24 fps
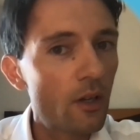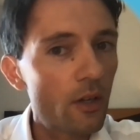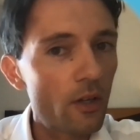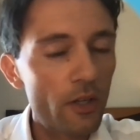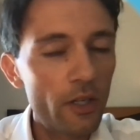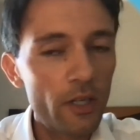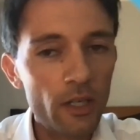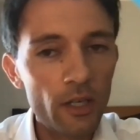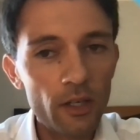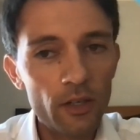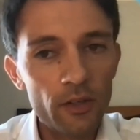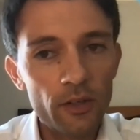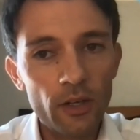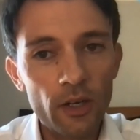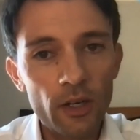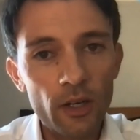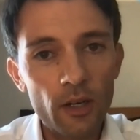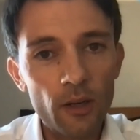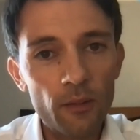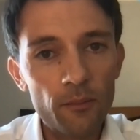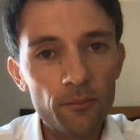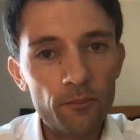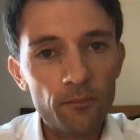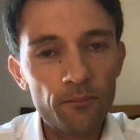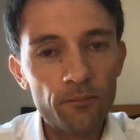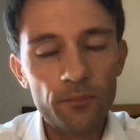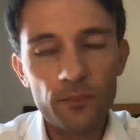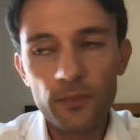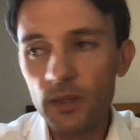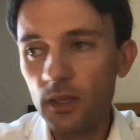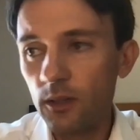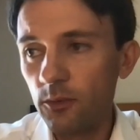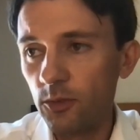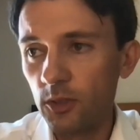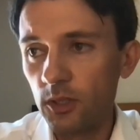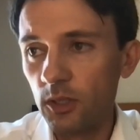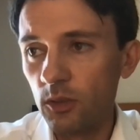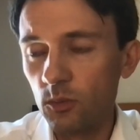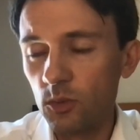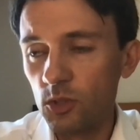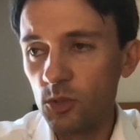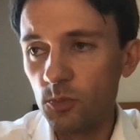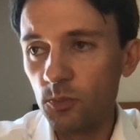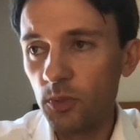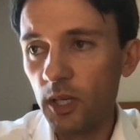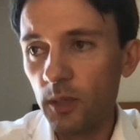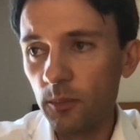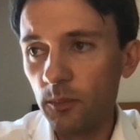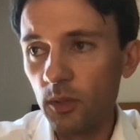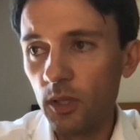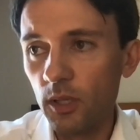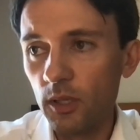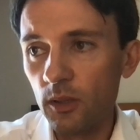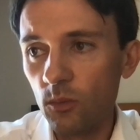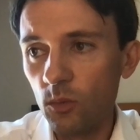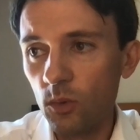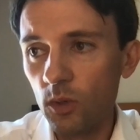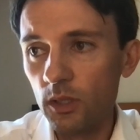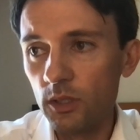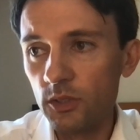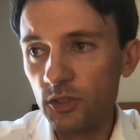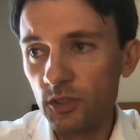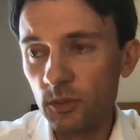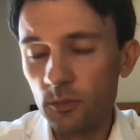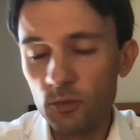And I forget which pipeline it was.